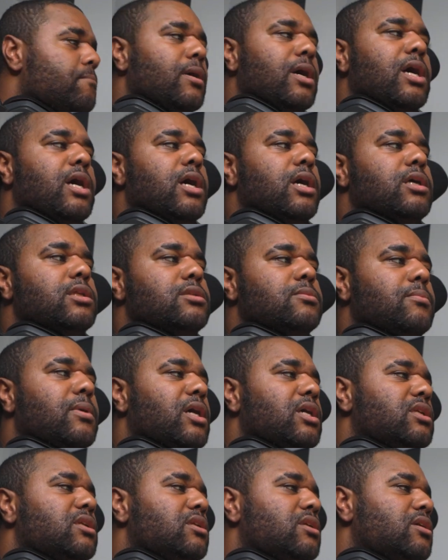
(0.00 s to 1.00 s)
Mad,
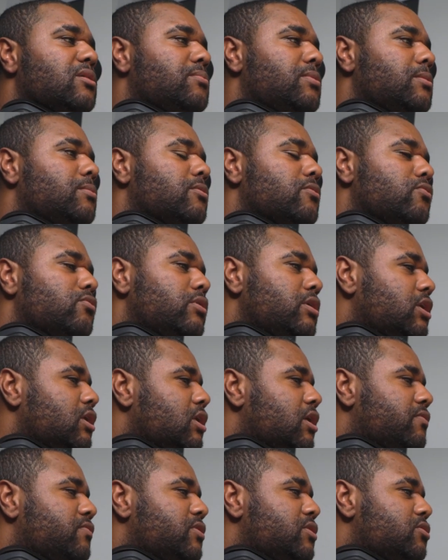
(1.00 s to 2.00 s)
mad, it? People really
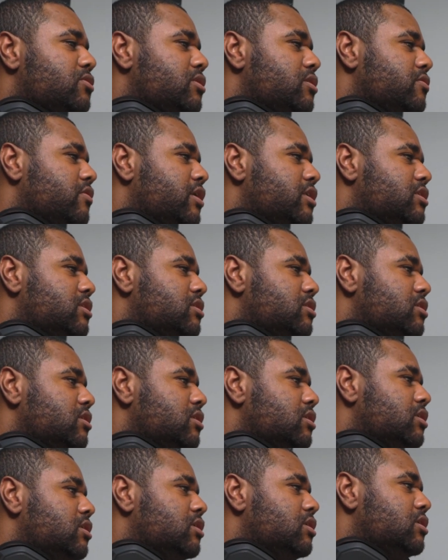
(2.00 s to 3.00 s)
love the street racing
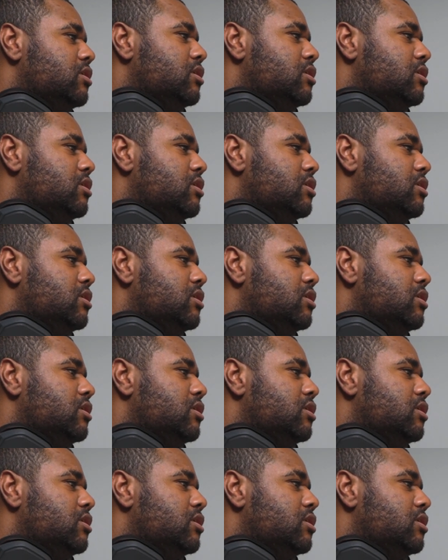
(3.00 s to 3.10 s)
thing, it?